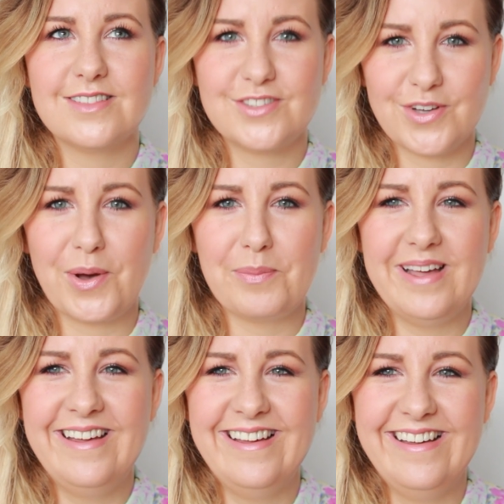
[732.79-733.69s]
Shut up.
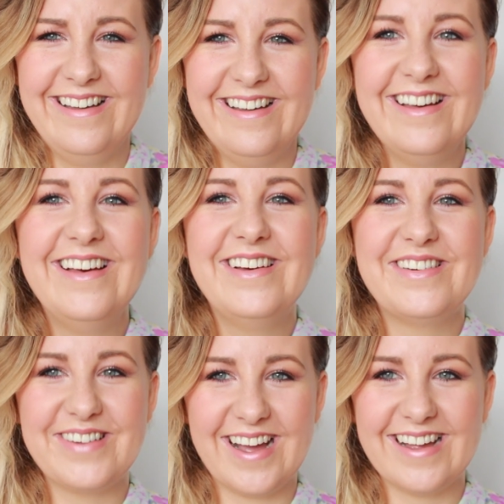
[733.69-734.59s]

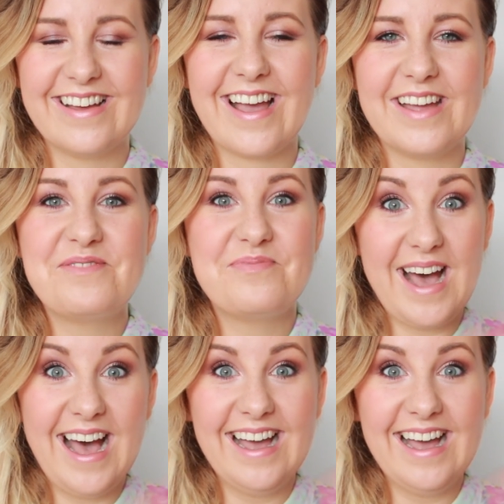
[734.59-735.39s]
Right, okay, bye!